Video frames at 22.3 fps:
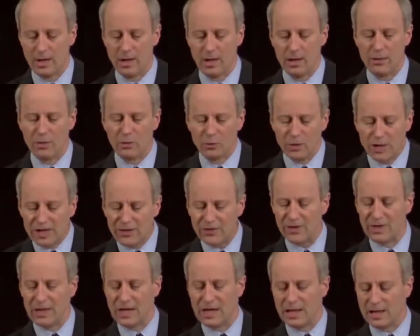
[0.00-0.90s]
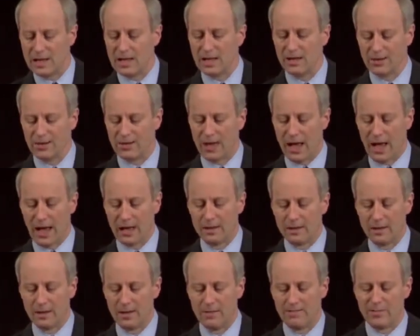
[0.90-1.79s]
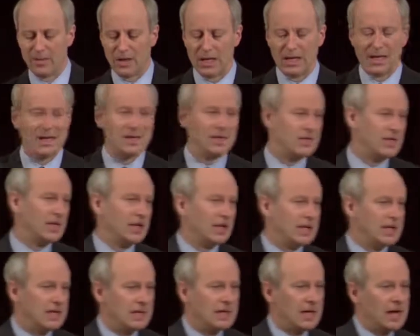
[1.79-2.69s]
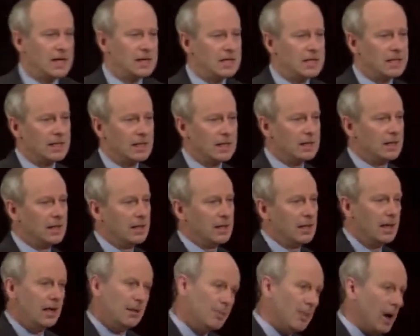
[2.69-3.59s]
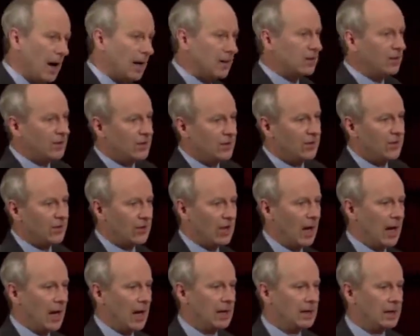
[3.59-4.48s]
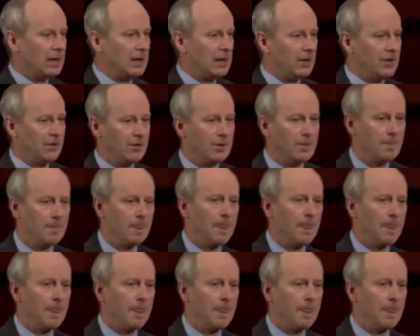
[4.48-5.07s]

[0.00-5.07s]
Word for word: And the reason he thinks that is that he says that in modern societies,